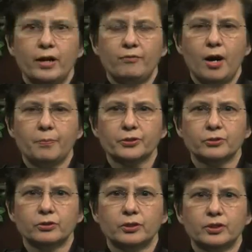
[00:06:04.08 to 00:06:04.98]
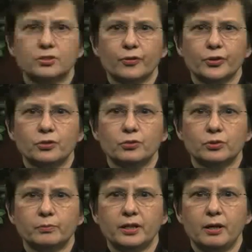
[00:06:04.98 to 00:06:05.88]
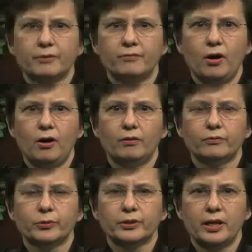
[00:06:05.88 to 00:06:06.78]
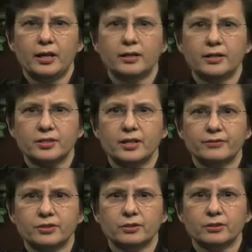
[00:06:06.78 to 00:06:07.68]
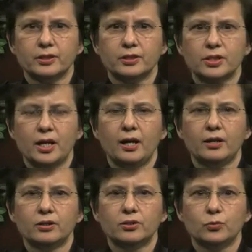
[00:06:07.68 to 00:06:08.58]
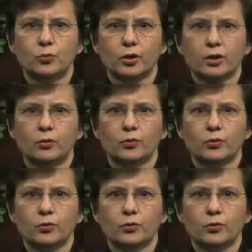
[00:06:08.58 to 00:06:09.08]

have opportunities for you to become involved with the N N S A facilities and to work